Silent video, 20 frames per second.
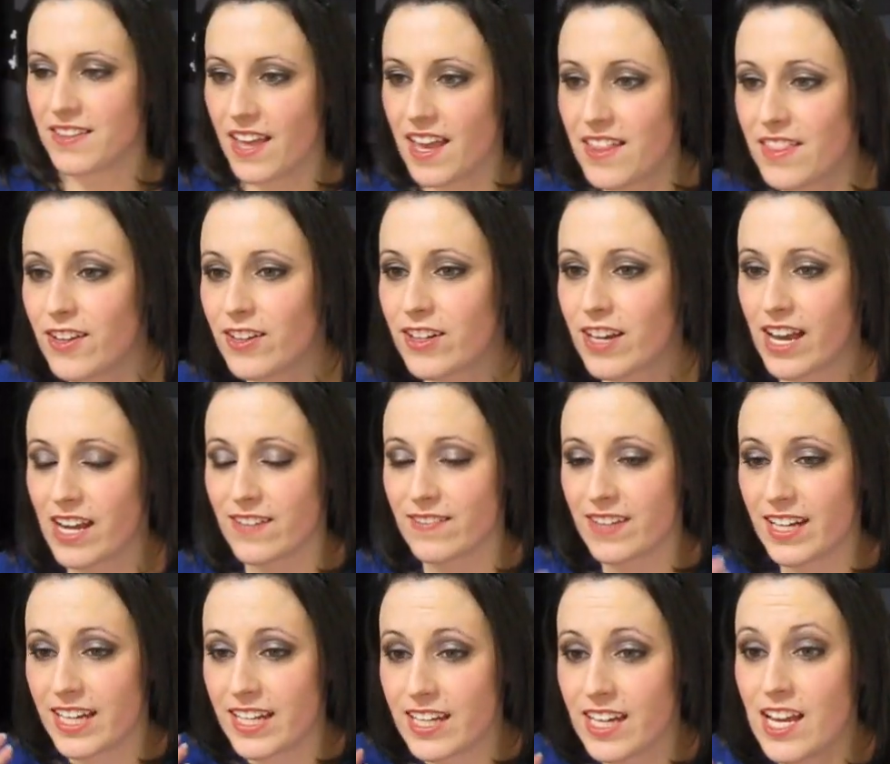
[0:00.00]
Then they're kind of
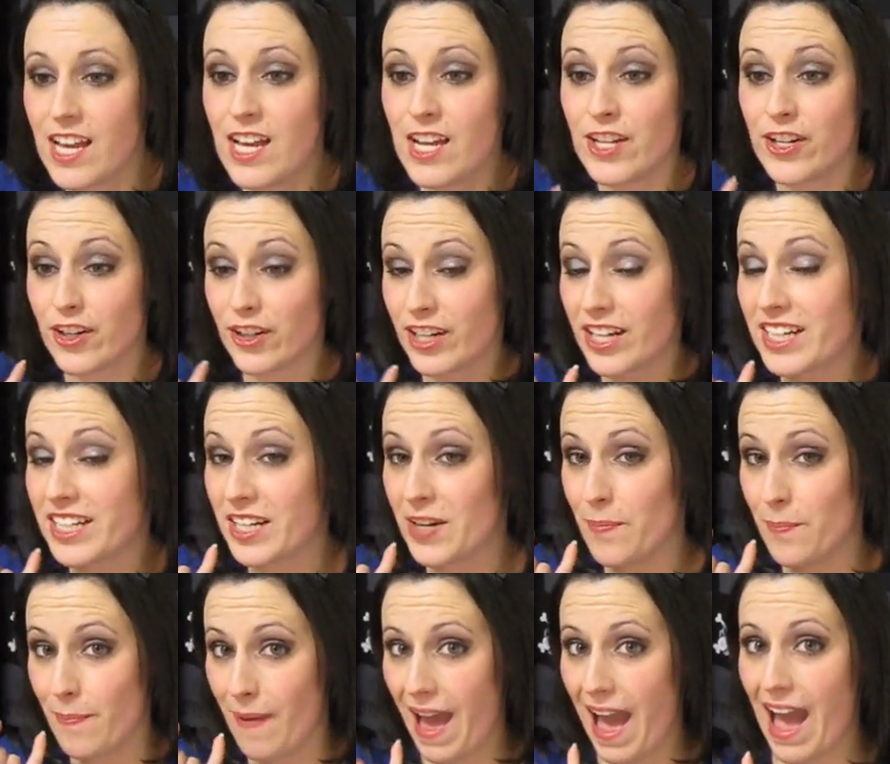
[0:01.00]
like, you're gonna
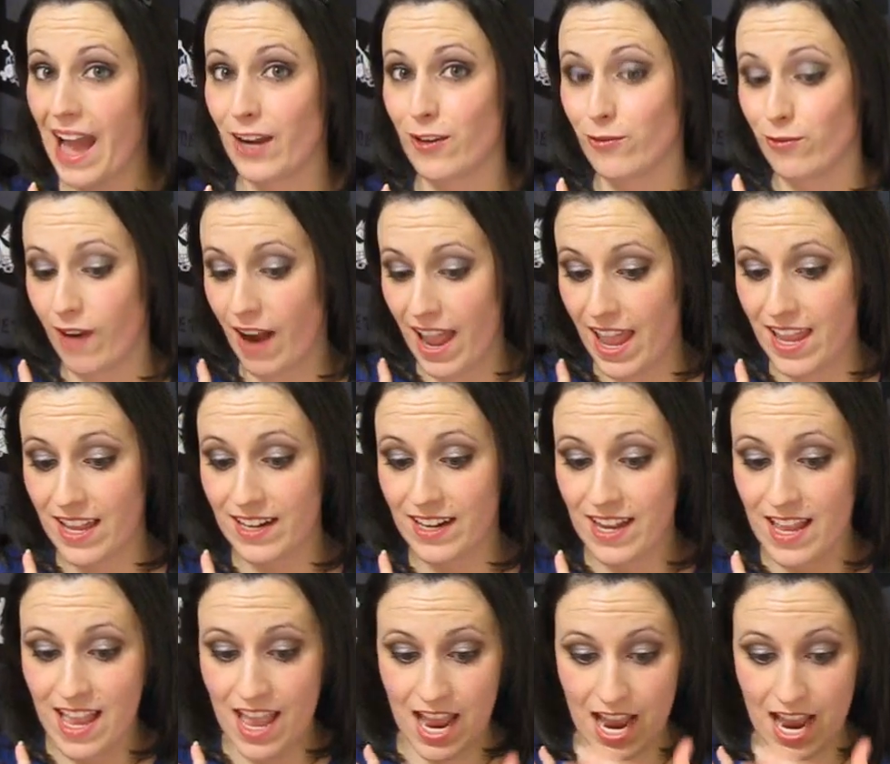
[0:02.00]
come back, right?